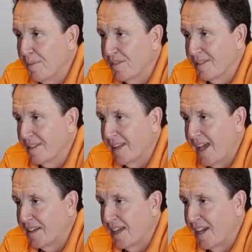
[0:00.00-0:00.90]
But
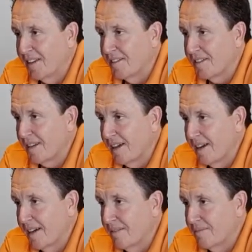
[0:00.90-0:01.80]
nowadays,
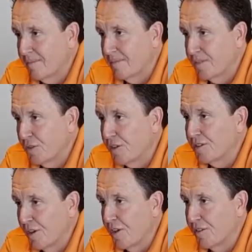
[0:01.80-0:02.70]
you
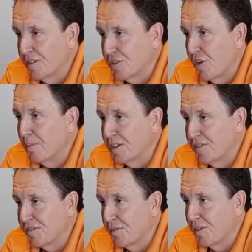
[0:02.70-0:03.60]
can learn on the job, but
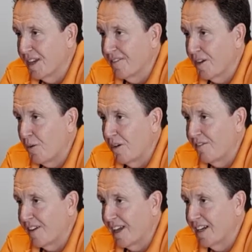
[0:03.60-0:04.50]
you've still got to get the
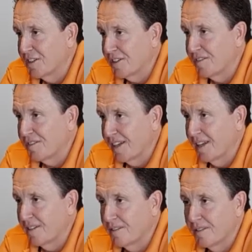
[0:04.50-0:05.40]
qualifications to
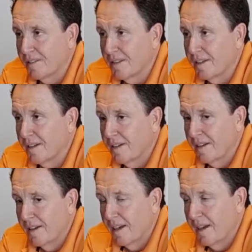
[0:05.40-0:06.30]
get into the
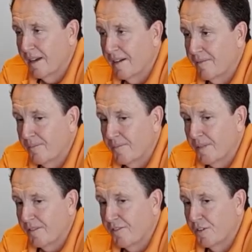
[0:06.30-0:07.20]

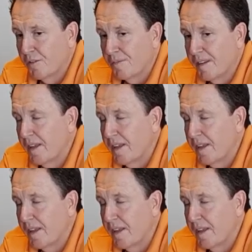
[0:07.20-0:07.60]
firms.